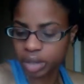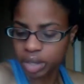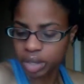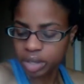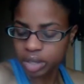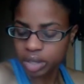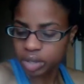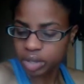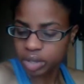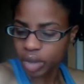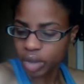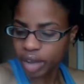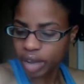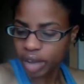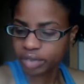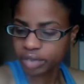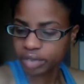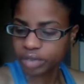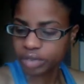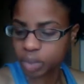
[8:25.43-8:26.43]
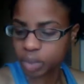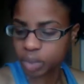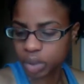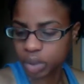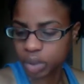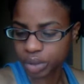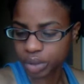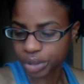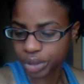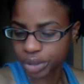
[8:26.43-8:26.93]
so after
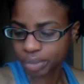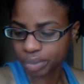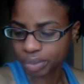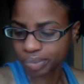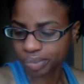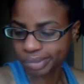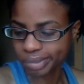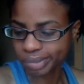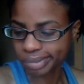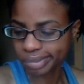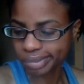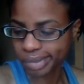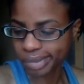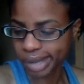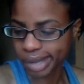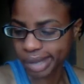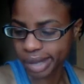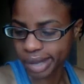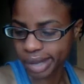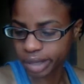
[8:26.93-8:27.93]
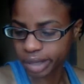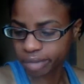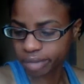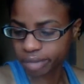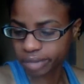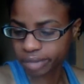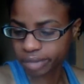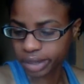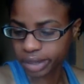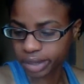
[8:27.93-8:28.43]
water, I have
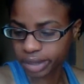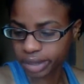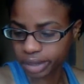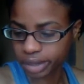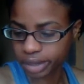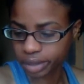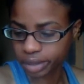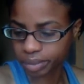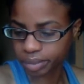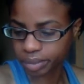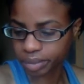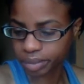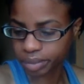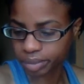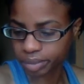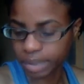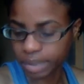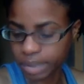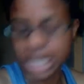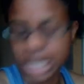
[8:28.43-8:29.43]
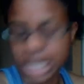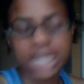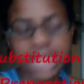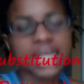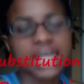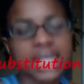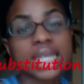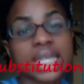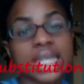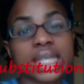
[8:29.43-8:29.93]
listed
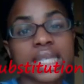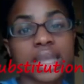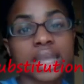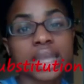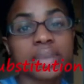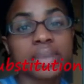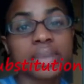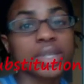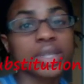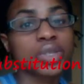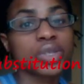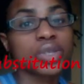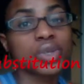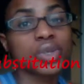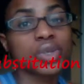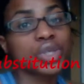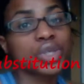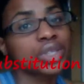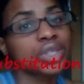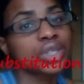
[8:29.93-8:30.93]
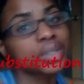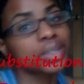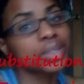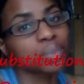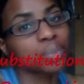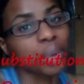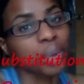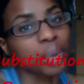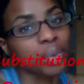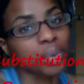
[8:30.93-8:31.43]
substitutions and
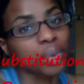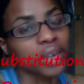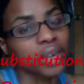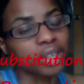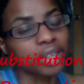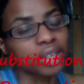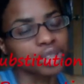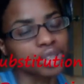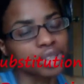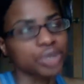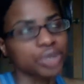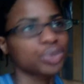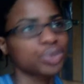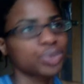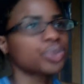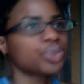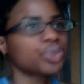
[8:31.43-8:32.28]
preparations.